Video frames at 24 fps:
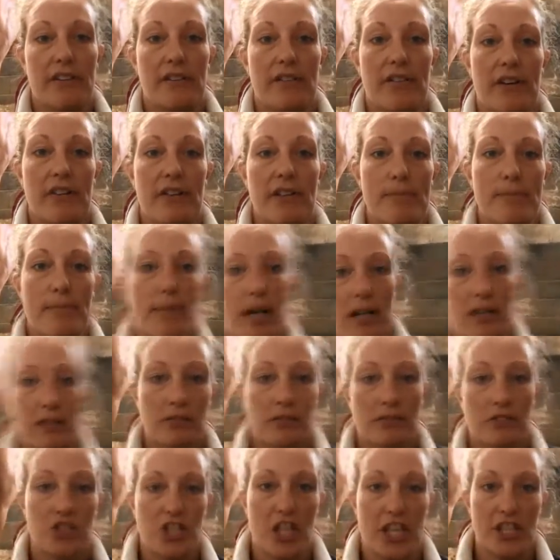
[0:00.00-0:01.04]
very
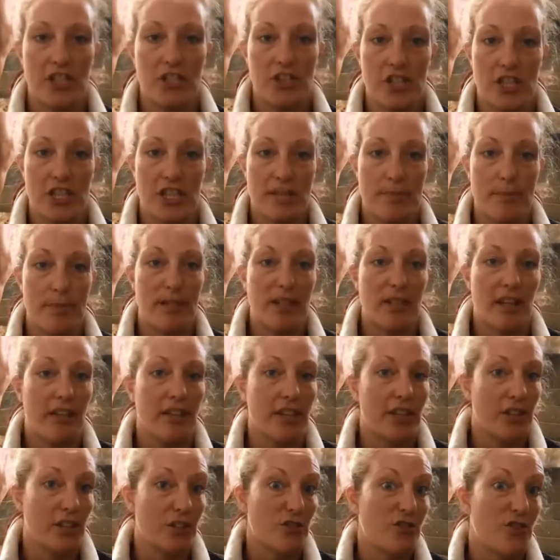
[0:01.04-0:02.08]
mild changes, but
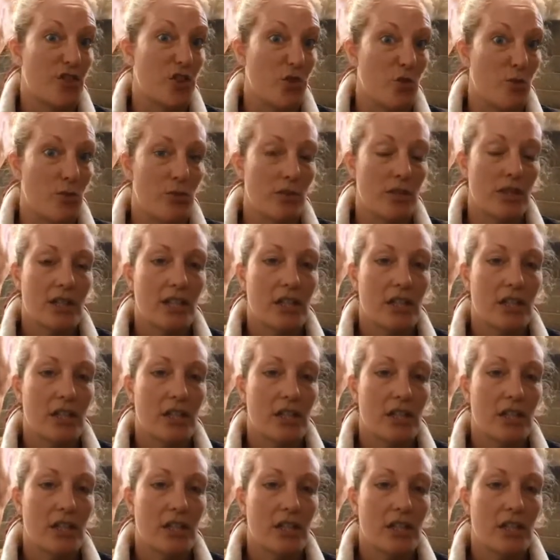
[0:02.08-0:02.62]
nothing to